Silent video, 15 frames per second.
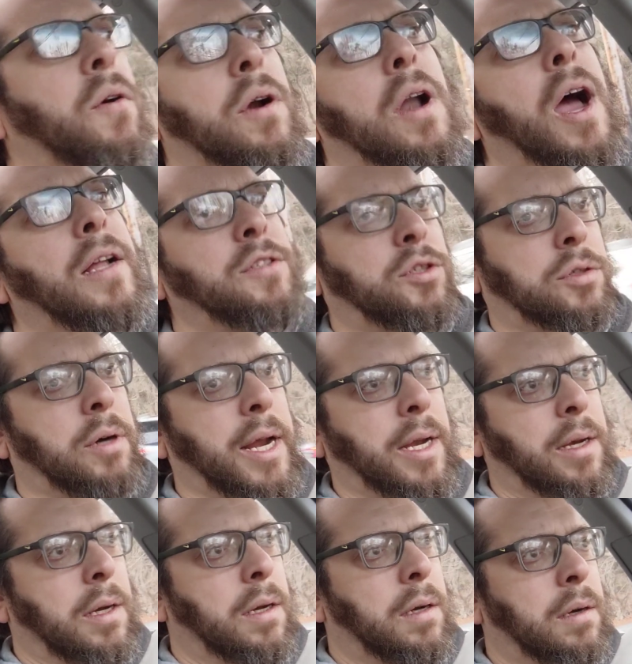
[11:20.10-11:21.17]
or not straight,
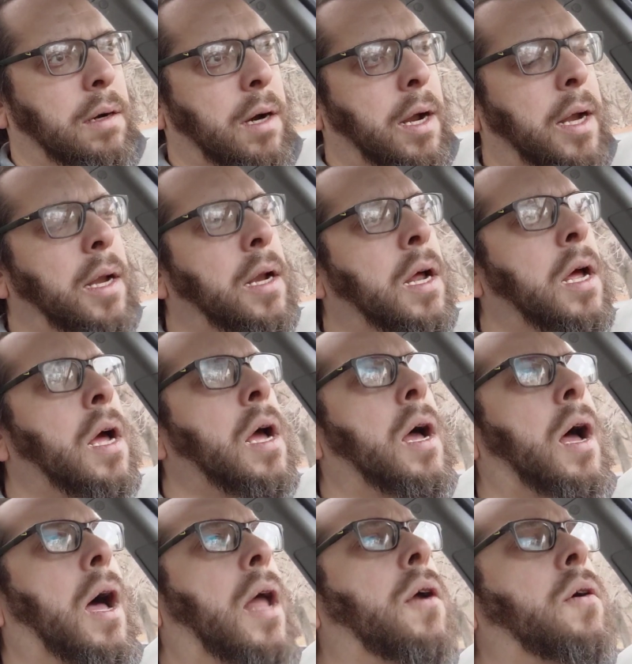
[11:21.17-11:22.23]
right?
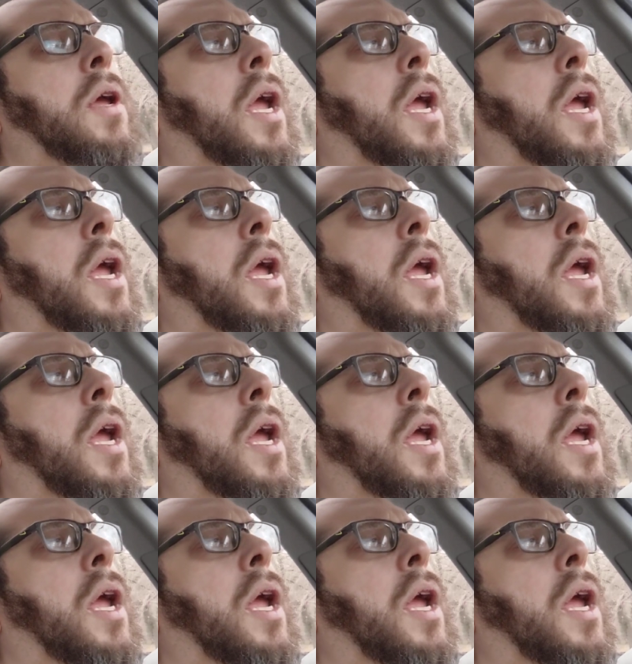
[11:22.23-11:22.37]
I don't